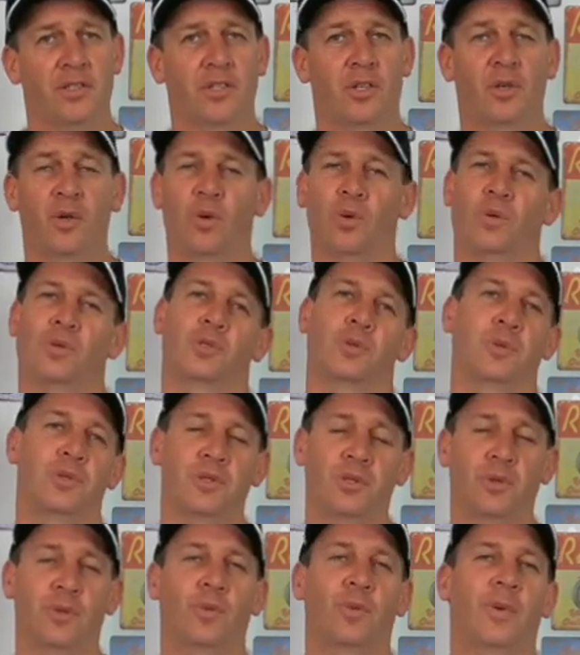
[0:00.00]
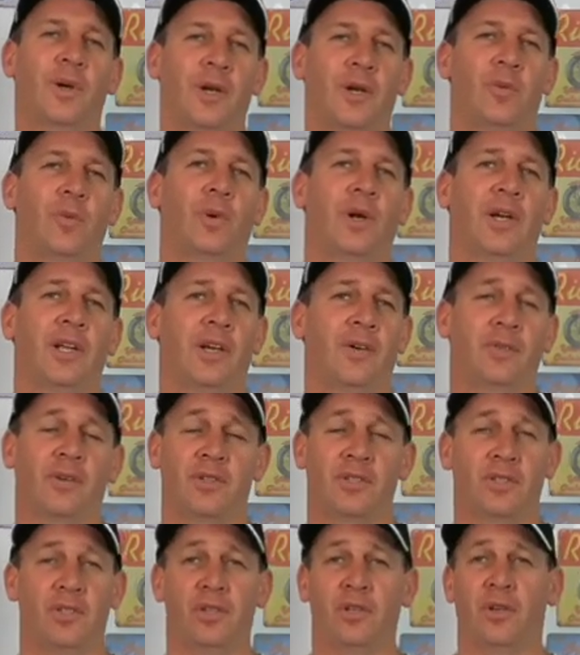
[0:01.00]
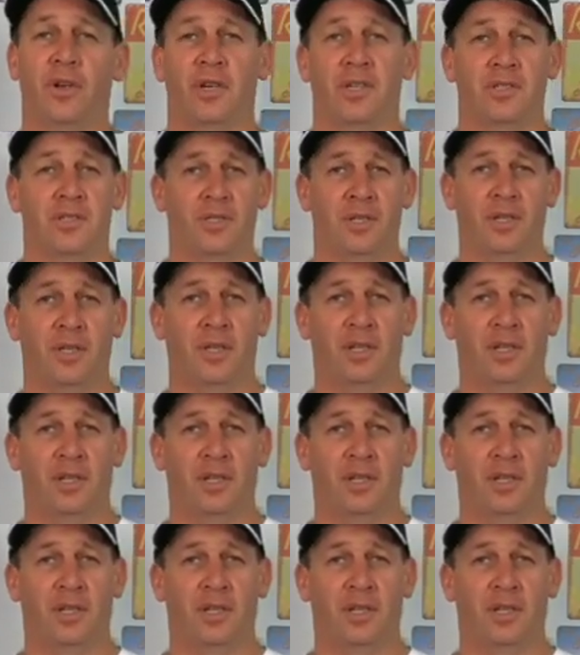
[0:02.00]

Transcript: And of course, we still run out because you guys